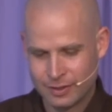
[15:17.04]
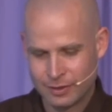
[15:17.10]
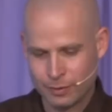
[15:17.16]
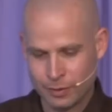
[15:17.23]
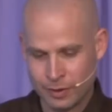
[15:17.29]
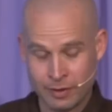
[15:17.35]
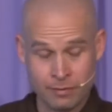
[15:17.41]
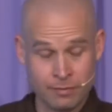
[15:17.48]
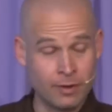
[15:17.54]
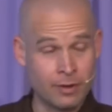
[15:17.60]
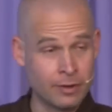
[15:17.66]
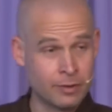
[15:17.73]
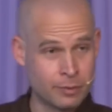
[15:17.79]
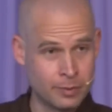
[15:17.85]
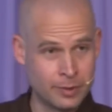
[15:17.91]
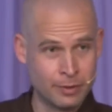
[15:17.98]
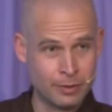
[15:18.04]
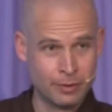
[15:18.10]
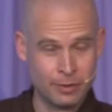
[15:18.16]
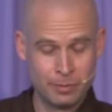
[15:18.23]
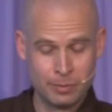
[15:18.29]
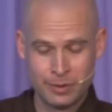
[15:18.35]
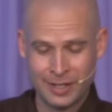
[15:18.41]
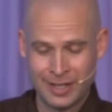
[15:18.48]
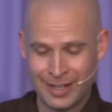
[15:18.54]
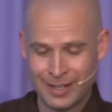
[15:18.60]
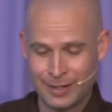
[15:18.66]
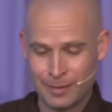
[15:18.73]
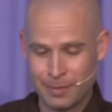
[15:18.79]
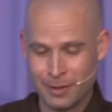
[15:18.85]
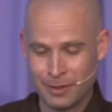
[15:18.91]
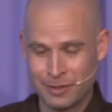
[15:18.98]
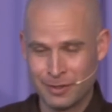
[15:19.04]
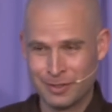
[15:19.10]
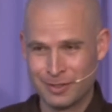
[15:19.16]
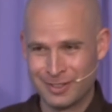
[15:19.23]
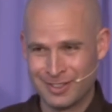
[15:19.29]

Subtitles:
as far as we know, the Buddha had a partner,